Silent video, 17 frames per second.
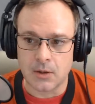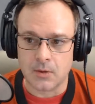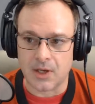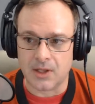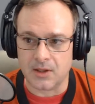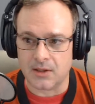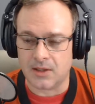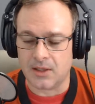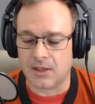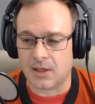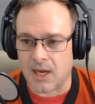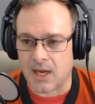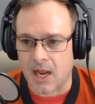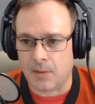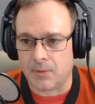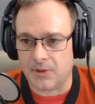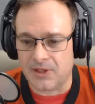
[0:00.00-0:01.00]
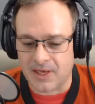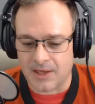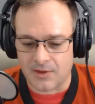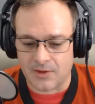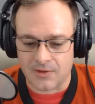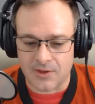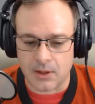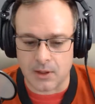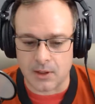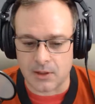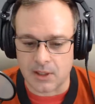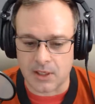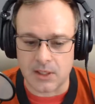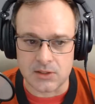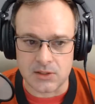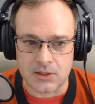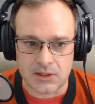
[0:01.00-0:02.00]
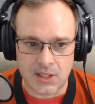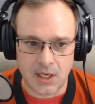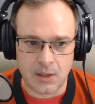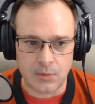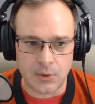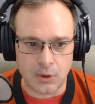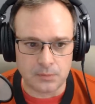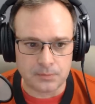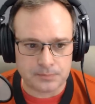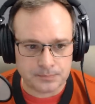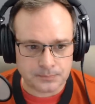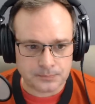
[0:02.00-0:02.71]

rather than a cobbled together thing on the kitchen table.